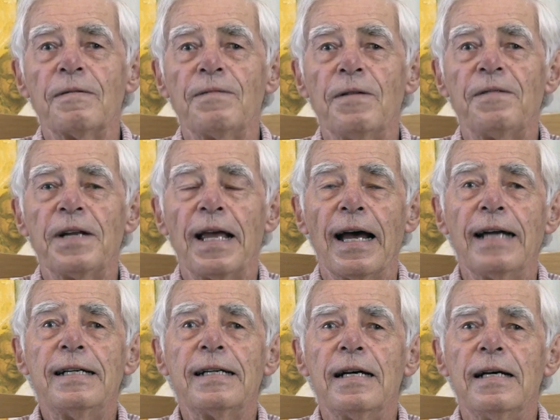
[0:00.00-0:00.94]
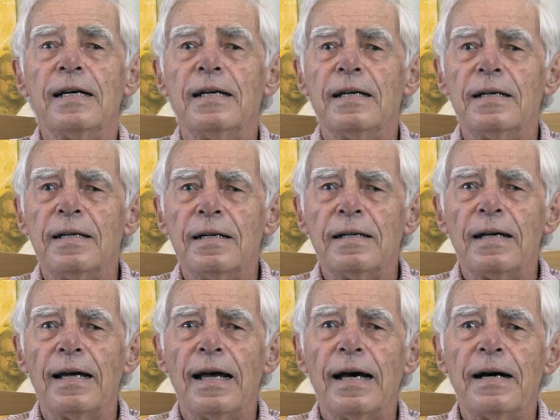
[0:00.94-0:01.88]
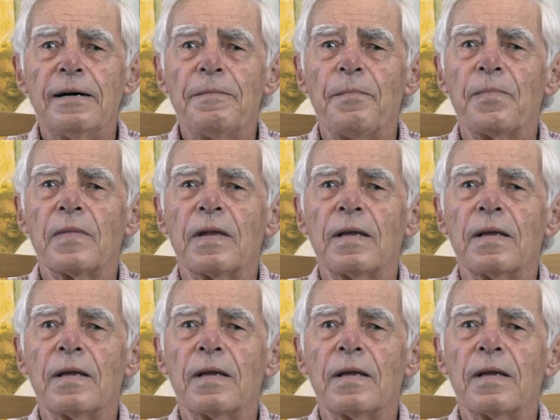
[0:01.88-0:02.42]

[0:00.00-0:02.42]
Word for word: 58. How,